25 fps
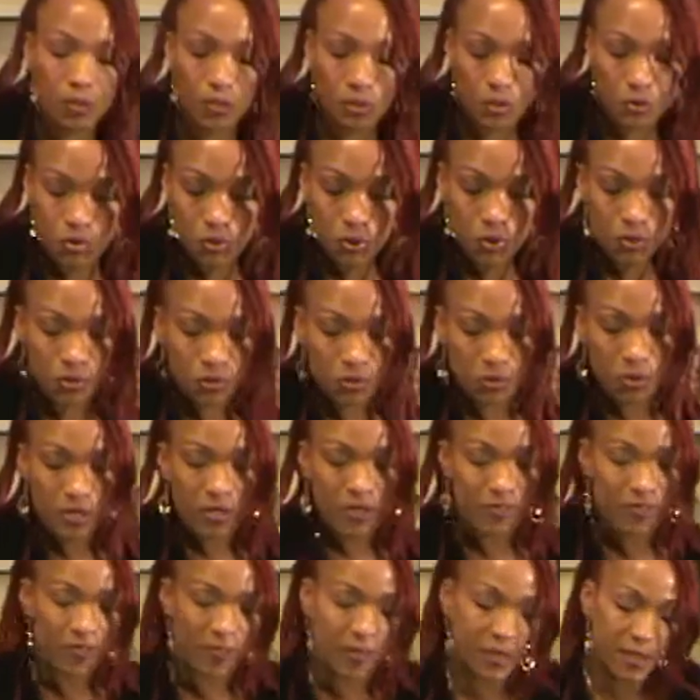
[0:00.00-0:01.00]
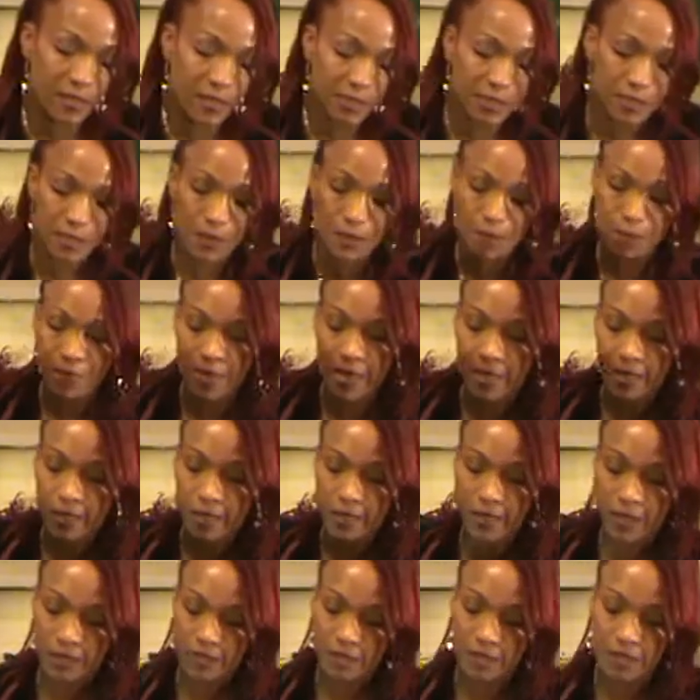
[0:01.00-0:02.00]
to this
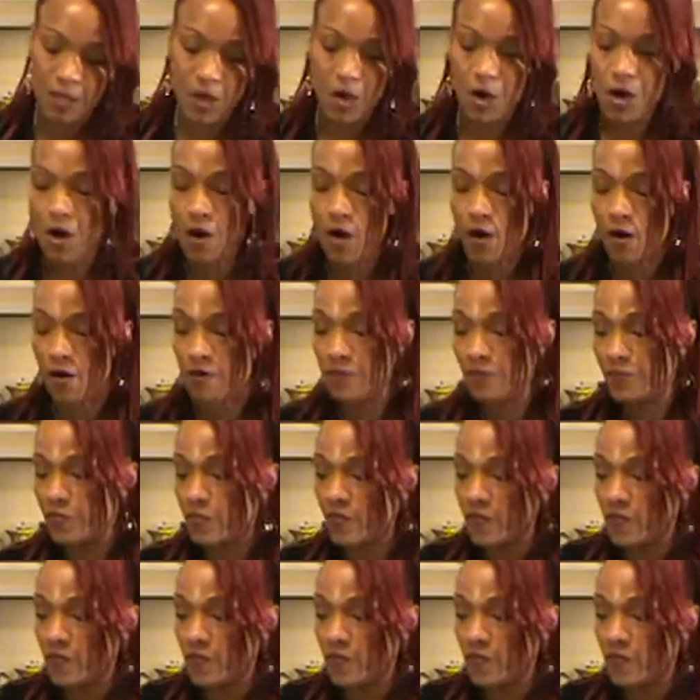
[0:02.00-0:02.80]
because of the